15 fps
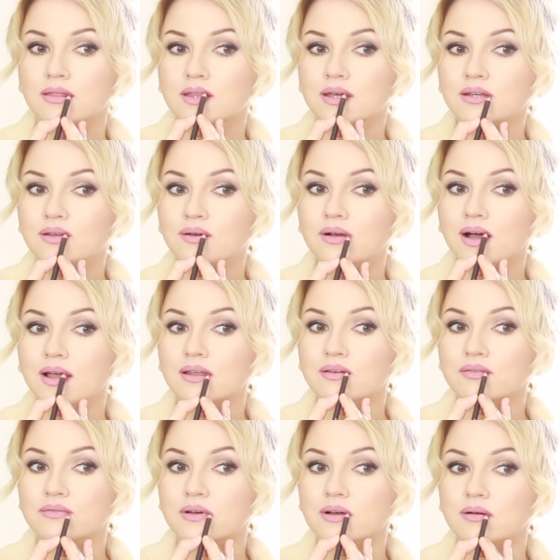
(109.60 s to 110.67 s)
And then you kind
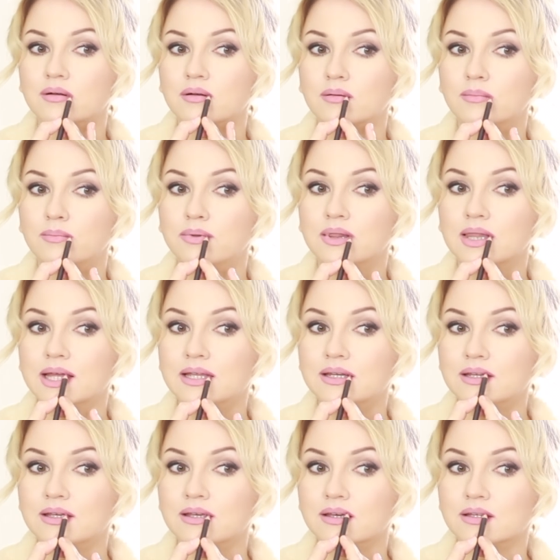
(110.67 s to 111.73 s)
of
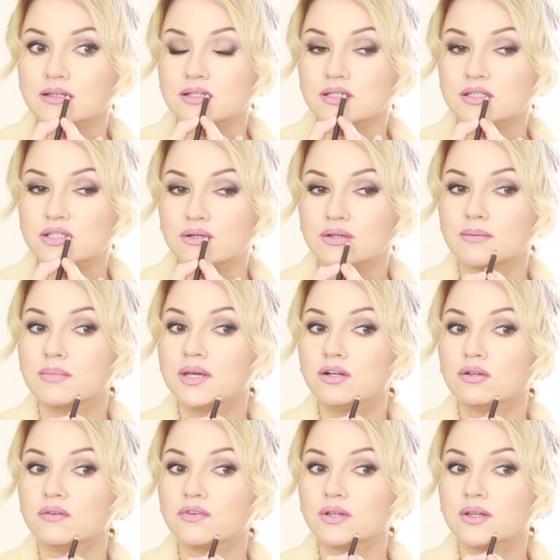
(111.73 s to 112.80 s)
blending it to the
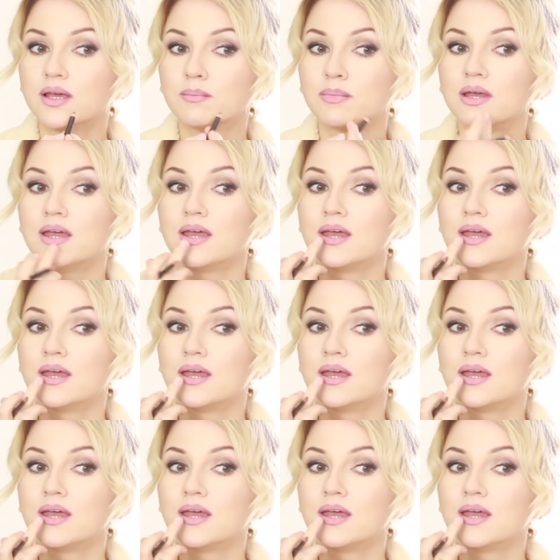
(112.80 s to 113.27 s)
middle of your lip.